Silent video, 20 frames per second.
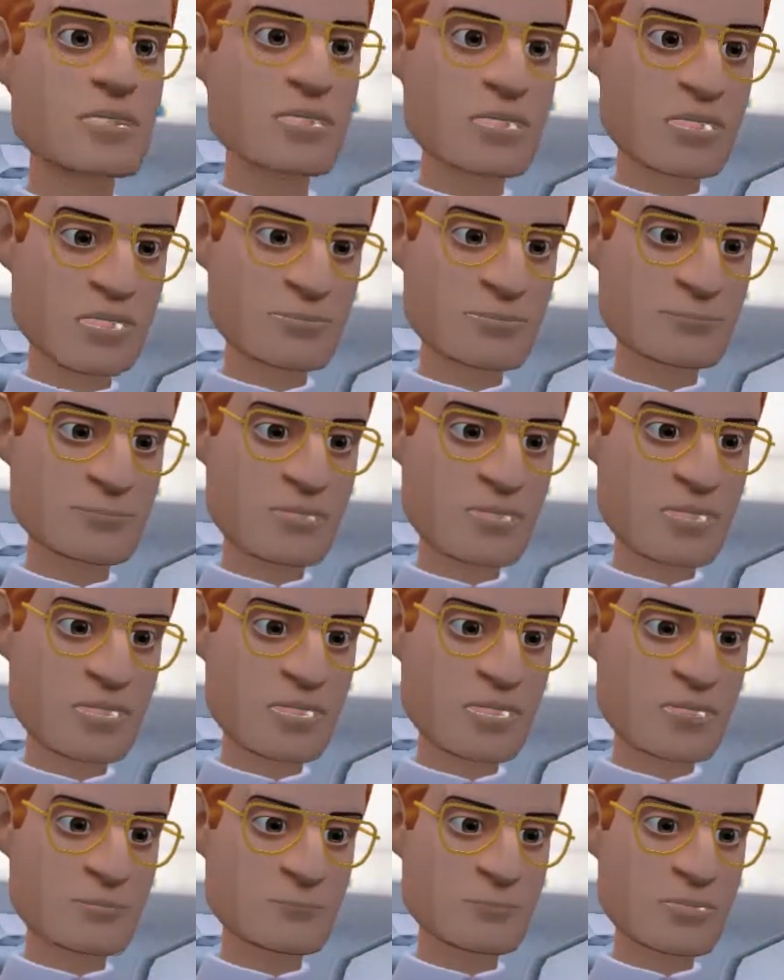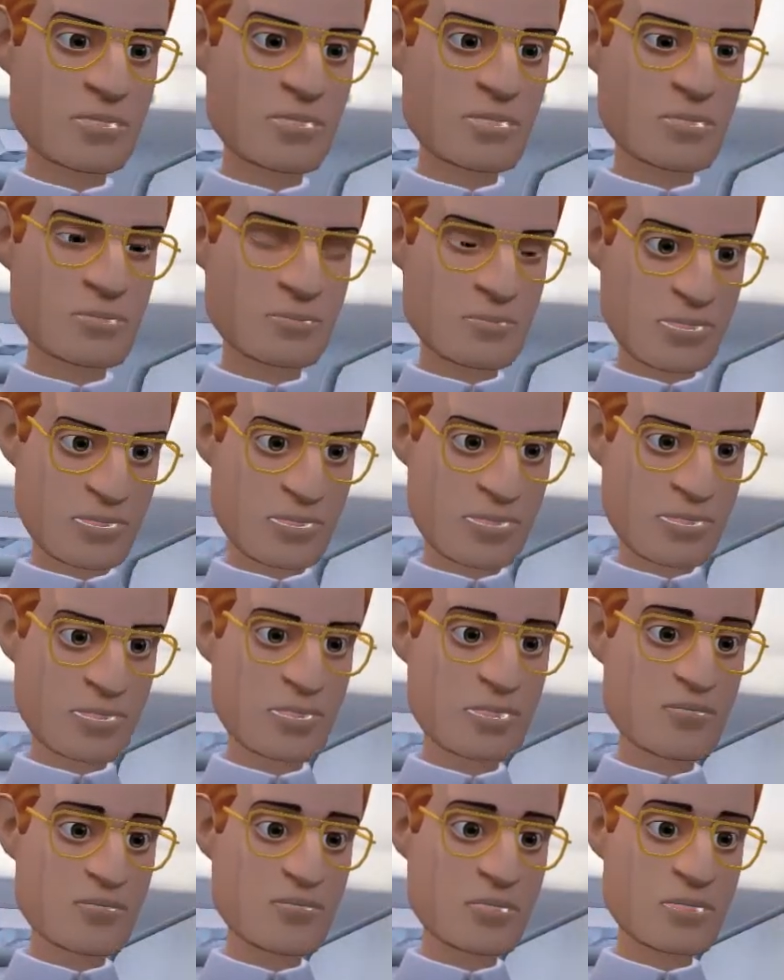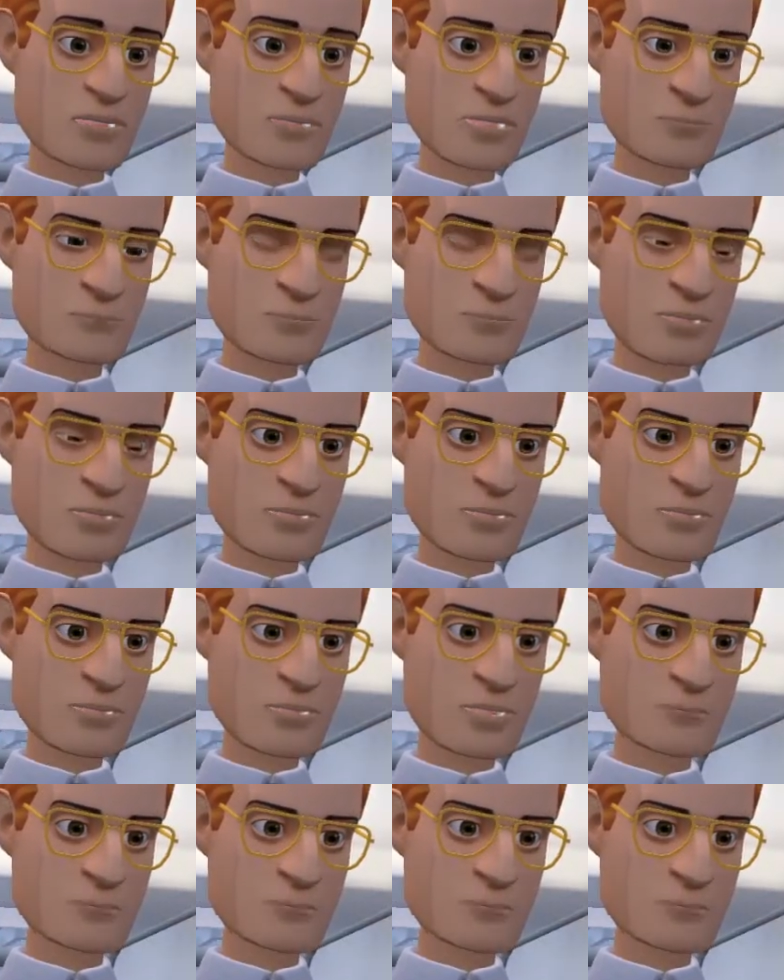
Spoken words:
I had better sit down and fasten my seatbelt.